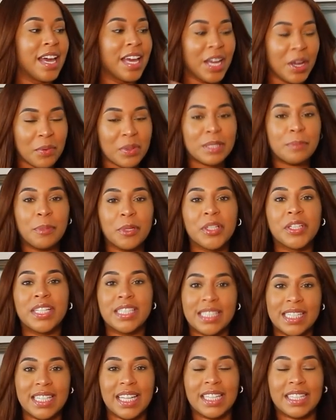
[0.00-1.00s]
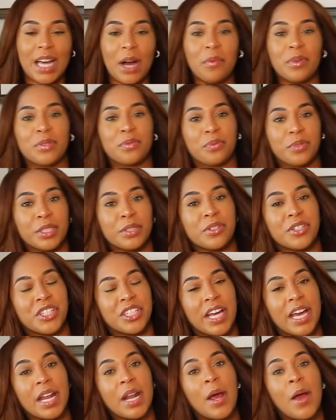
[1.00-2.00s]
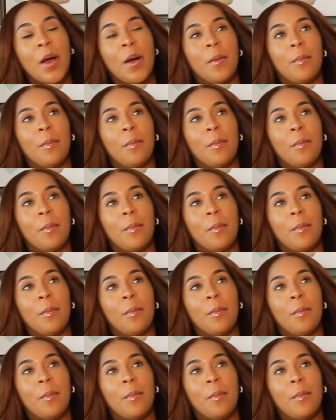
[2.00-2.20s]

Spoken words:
He was spilling the tea, like that was real shit,